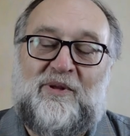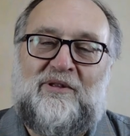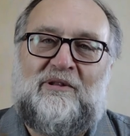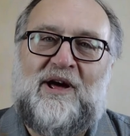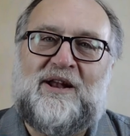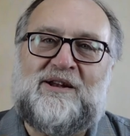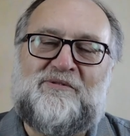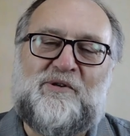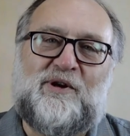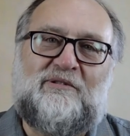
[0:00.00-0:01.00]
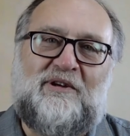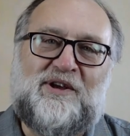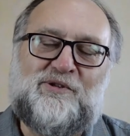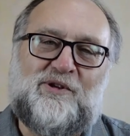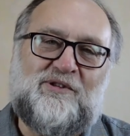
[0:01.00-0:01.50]
with a lot of different
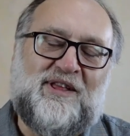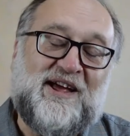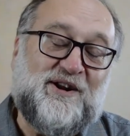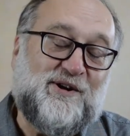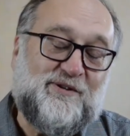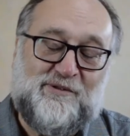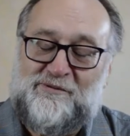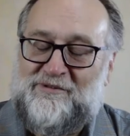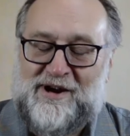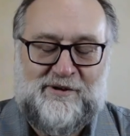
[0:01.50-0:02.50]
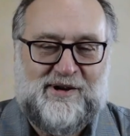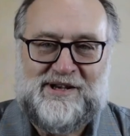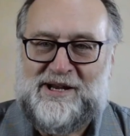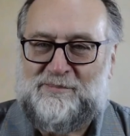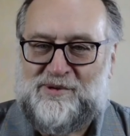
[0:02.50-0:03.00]
glazes, a lot of different
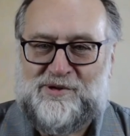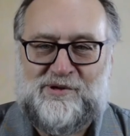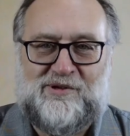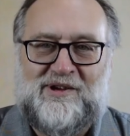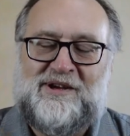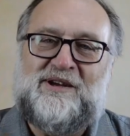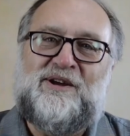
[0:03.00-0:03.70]
firing temperatures,